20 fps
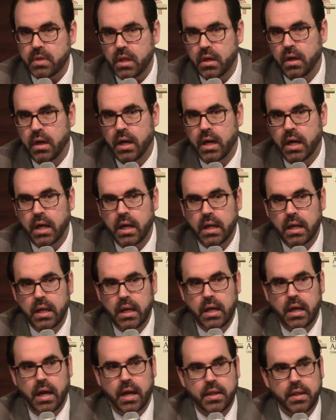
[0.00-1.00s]

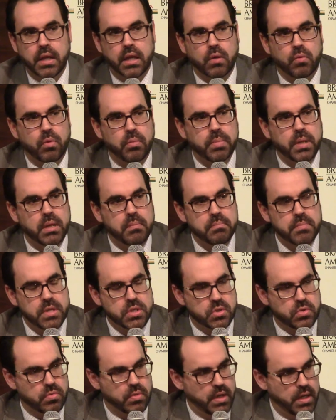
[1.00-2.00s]
I think it will be a
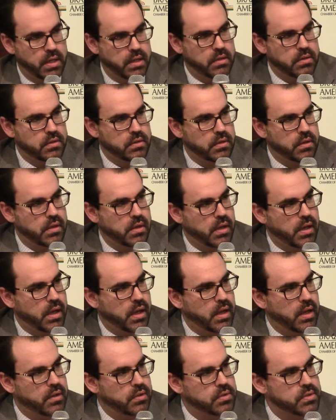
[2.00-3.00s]
misread
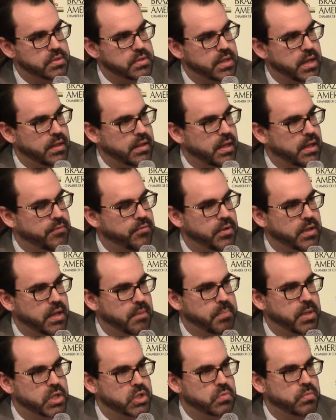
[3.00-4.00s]
to say that if you
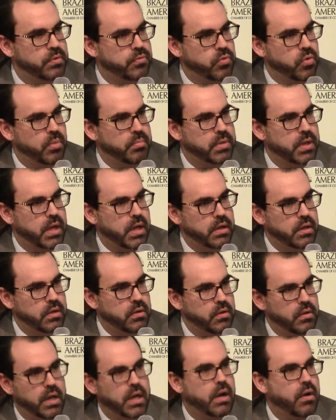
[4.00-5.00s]
get pension reform done and
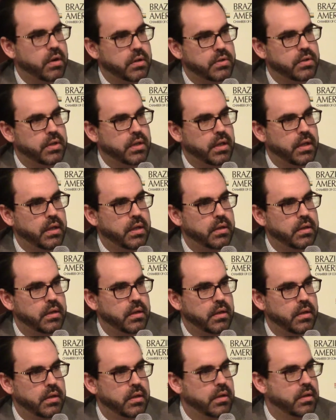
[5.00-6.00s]
you guarantee
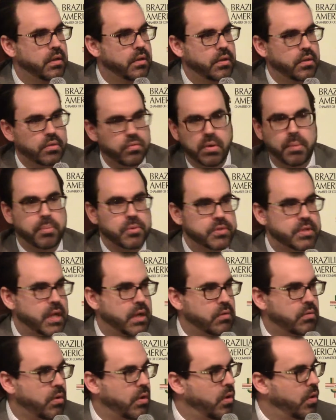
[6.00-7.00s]

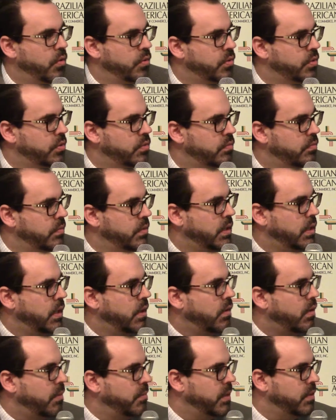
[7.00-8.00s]
3% growth, we
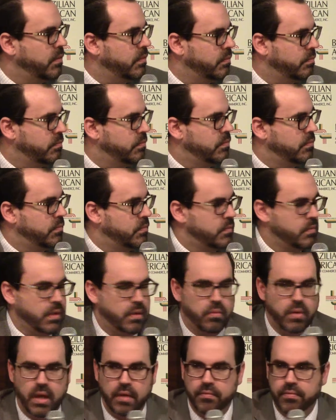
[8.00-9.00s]

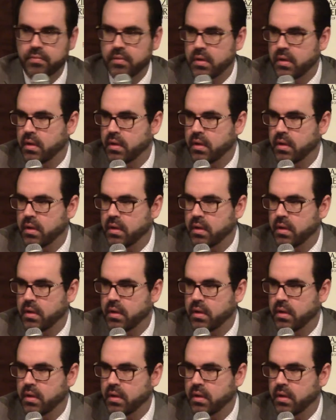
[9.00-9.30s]
have